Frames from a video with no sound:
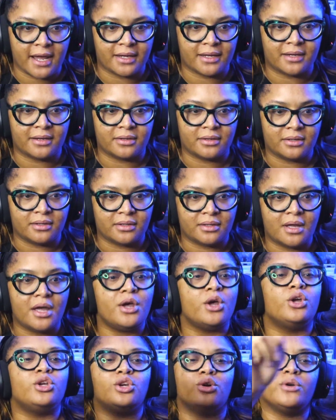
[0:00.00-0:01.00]
Neck.
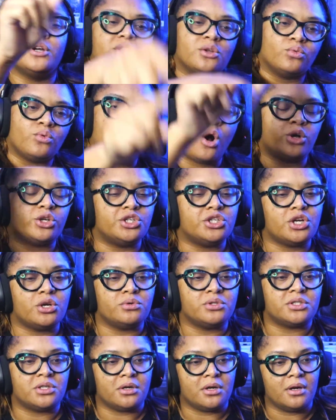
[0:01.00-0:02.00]
You're in the wrong show,
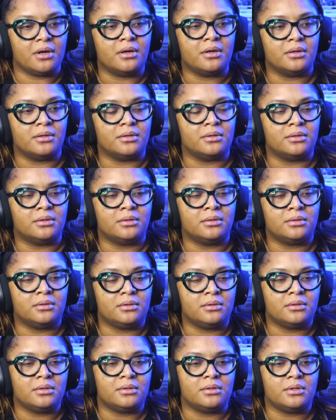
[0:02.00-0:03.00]
sir.
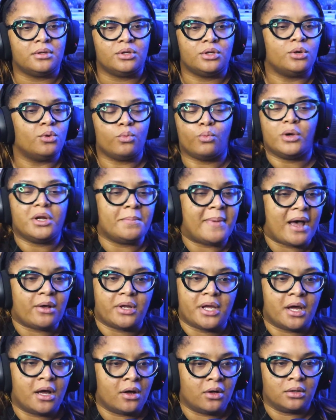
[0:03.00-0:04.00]
What about
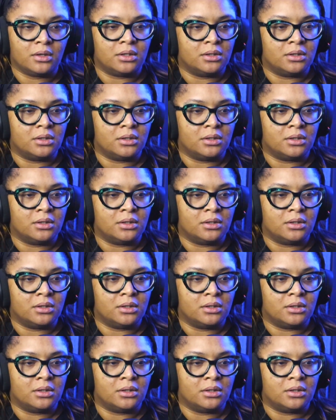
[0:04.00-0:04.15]
L?